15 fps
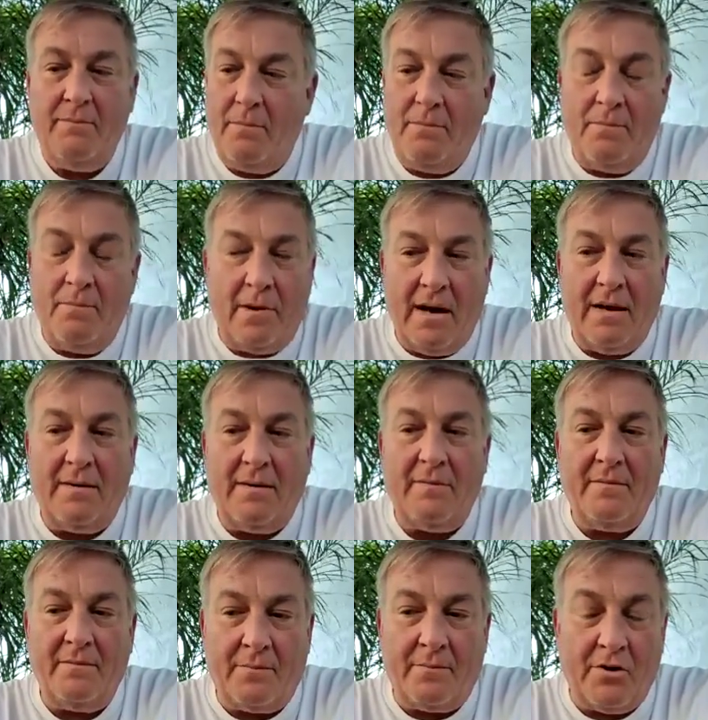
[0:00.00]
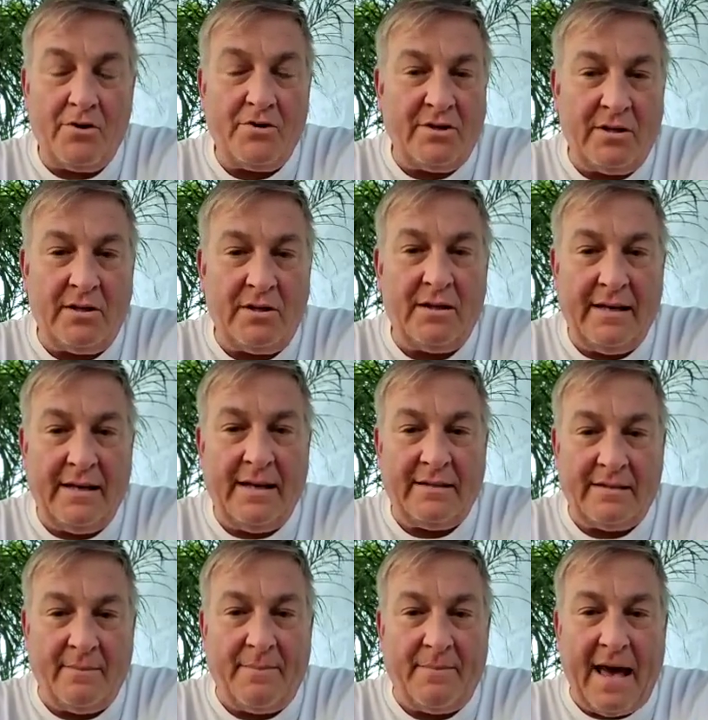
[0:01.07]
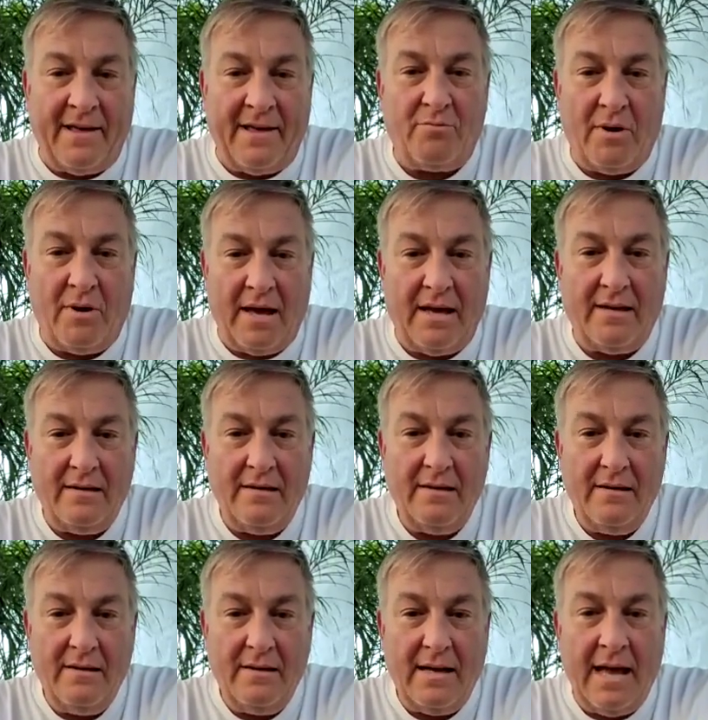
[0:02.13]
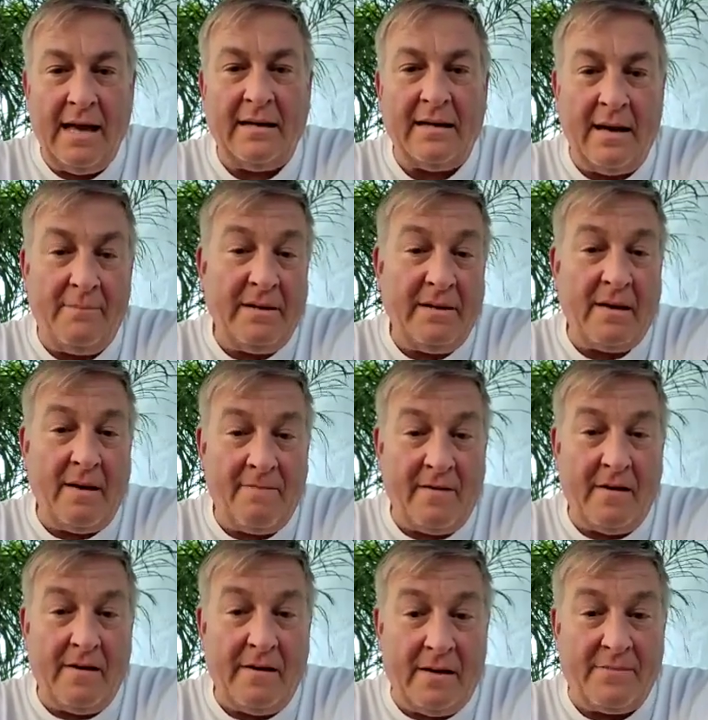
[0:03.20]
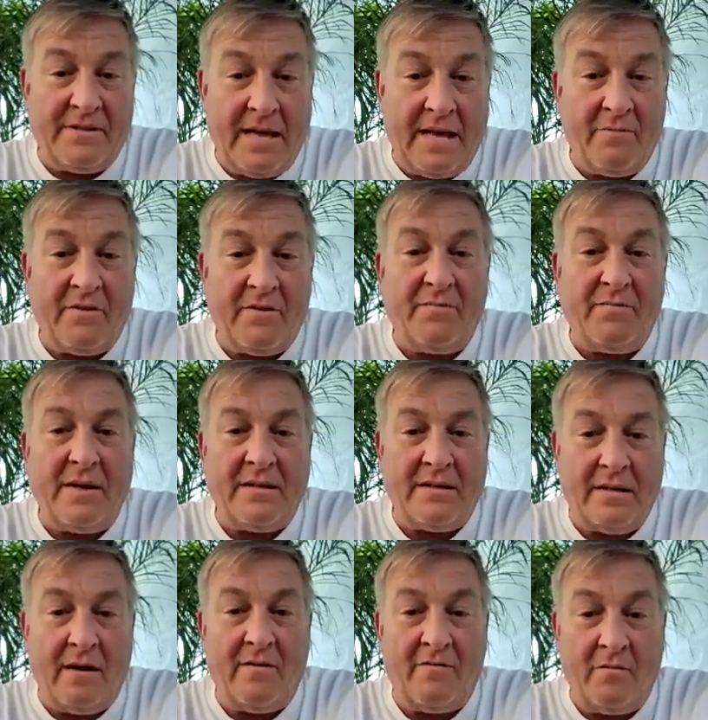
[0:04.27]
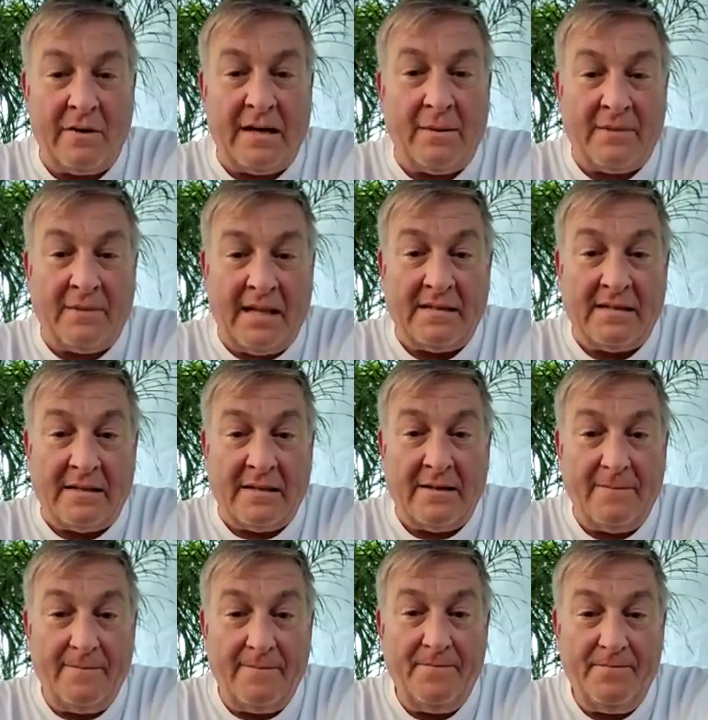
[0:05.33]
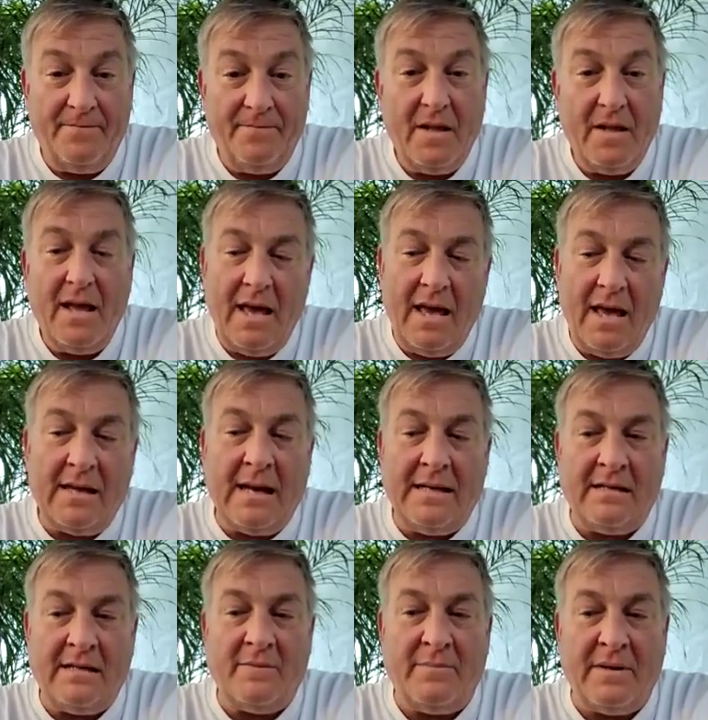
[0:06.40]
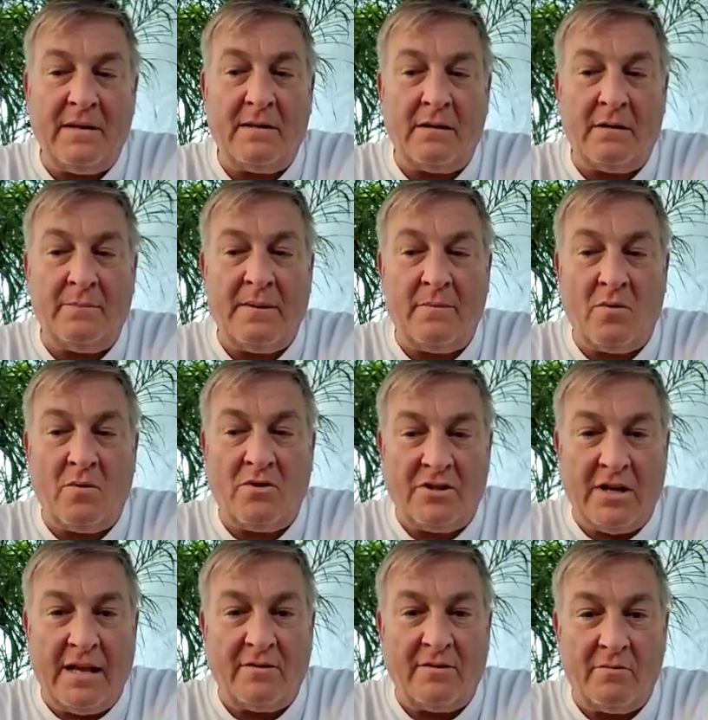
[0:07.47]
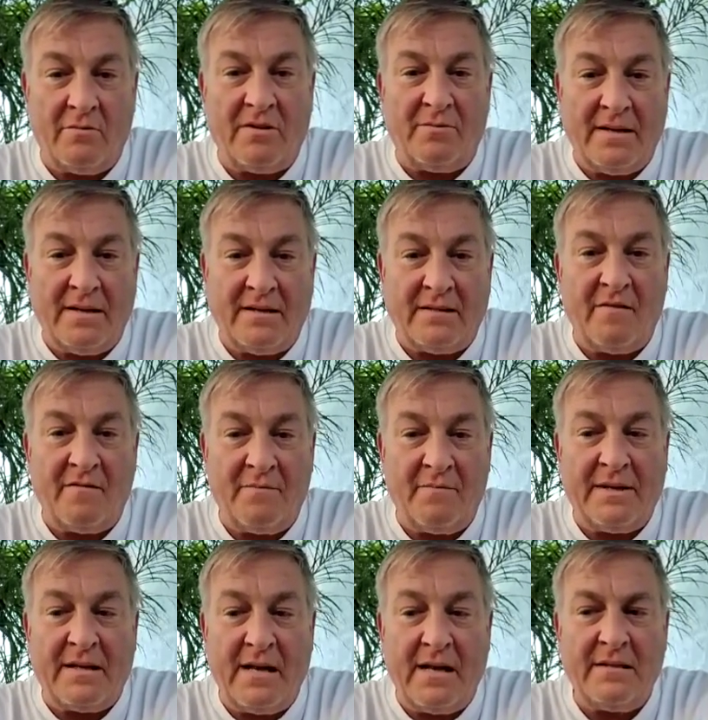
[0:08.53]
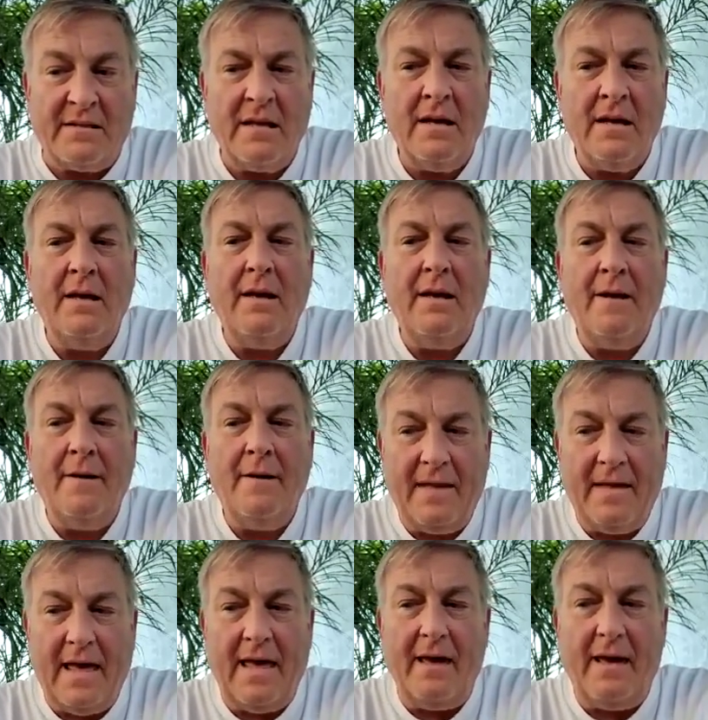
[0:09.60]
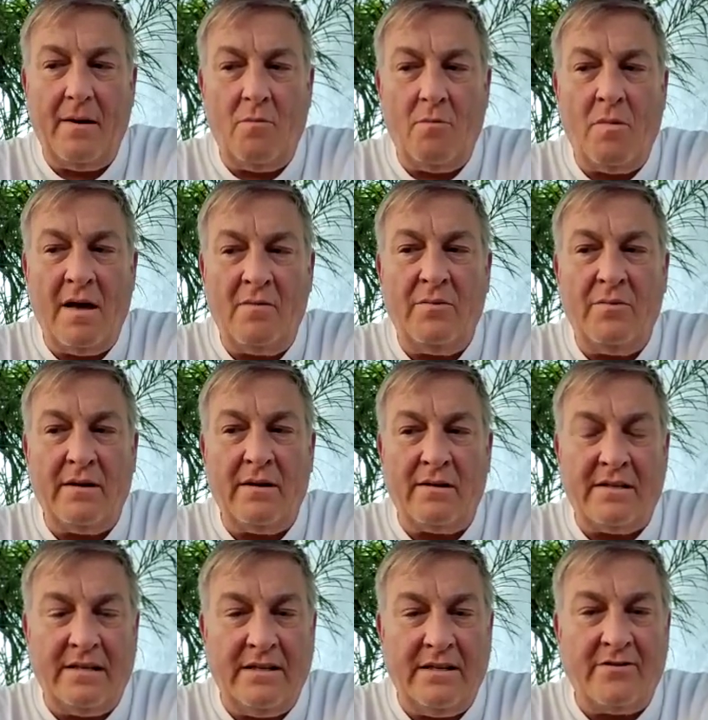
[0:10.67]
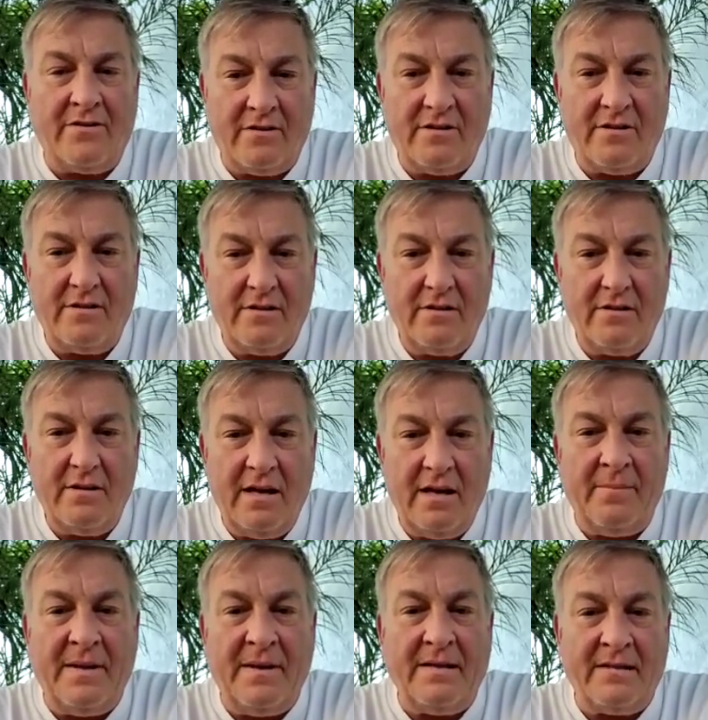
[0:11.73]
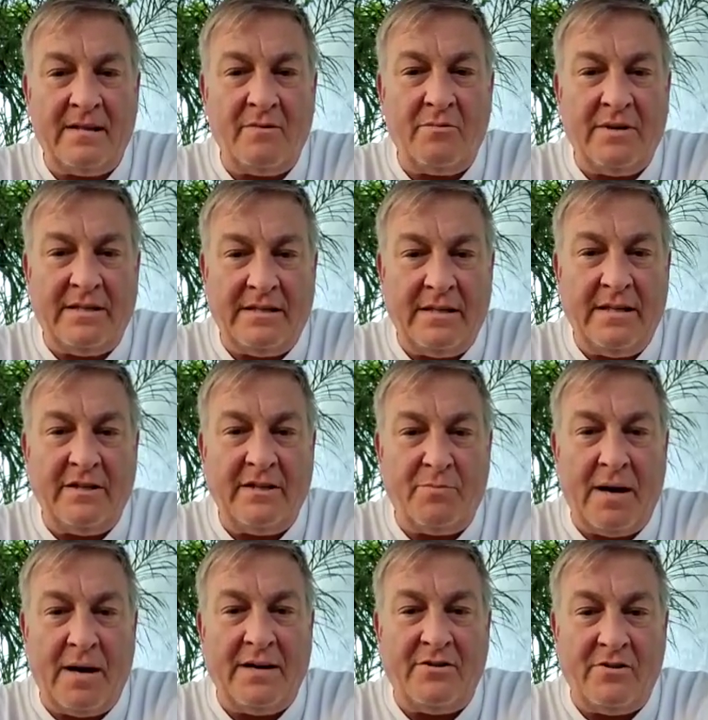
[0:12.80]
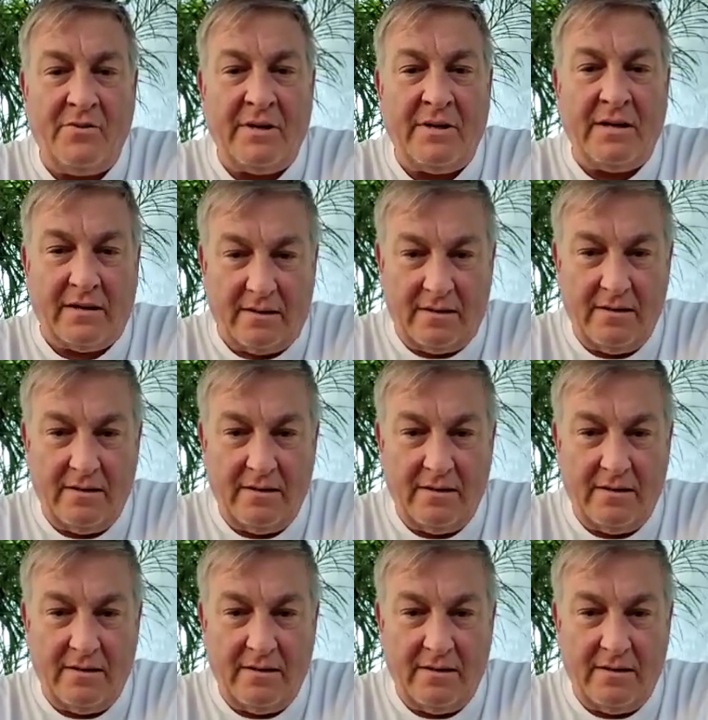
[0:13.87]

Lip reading: but personally, it's a pathway. And I become very upset with myself when I'm lazy. And I need to be a little bit more gentle with myself, because when we are teachers, it means that we teach by doing